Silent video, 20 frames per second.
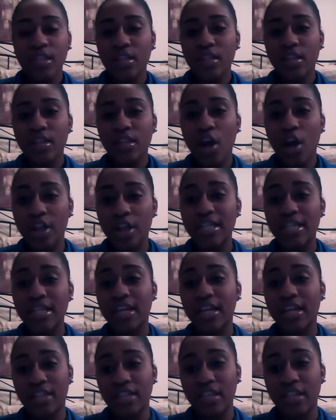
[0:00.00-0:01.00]
her
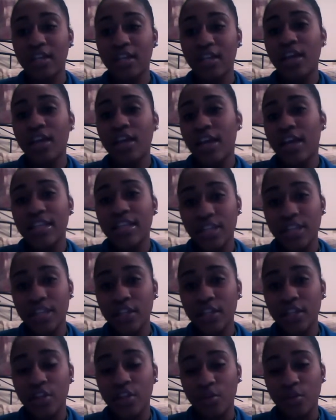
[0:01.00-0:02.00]
technique is
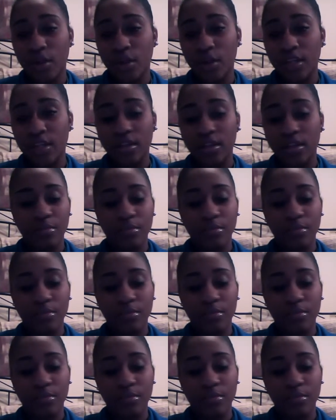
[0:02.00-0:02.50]
clearly working